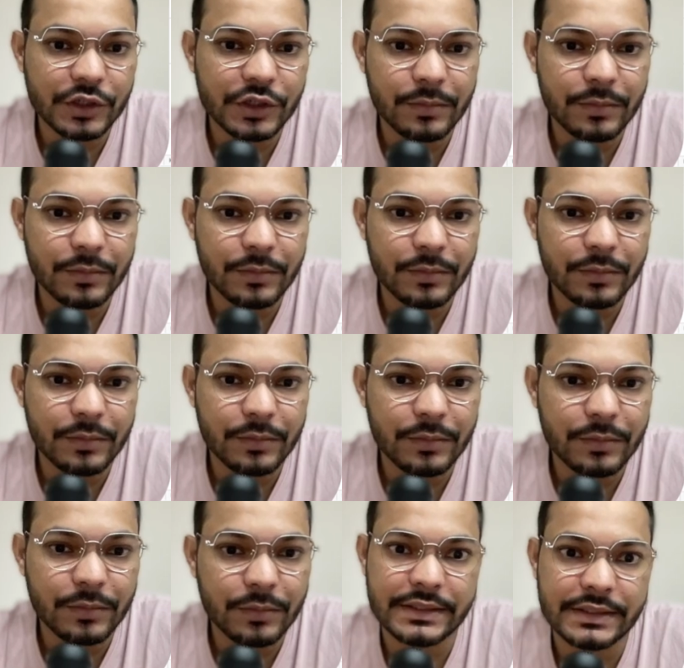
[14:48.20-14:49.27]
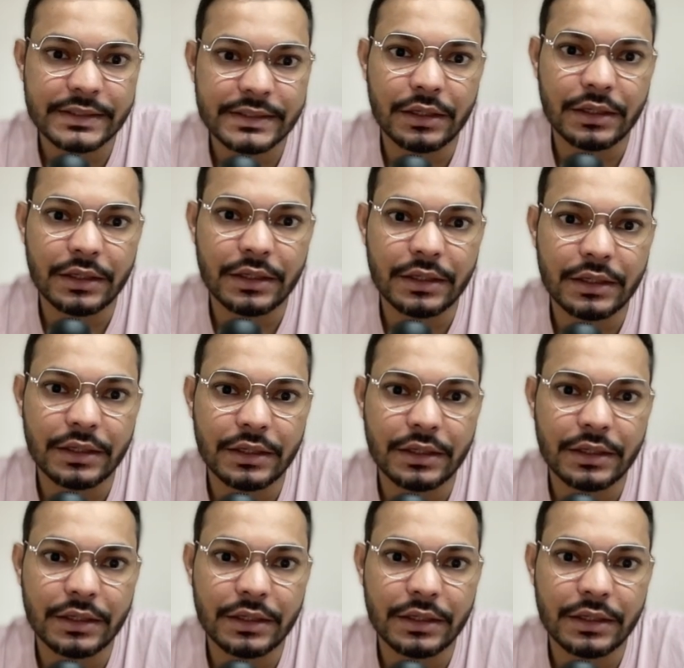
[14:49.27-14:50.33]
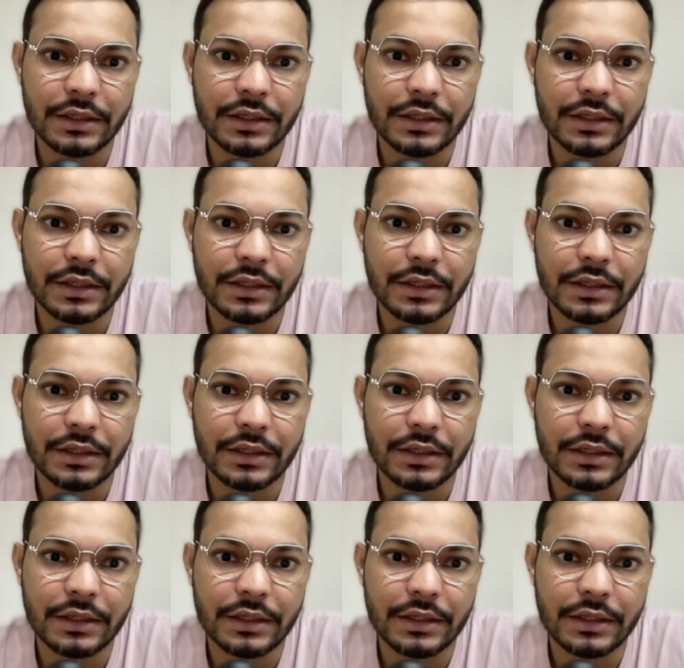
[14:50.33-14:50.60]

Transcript: marketing as a skill,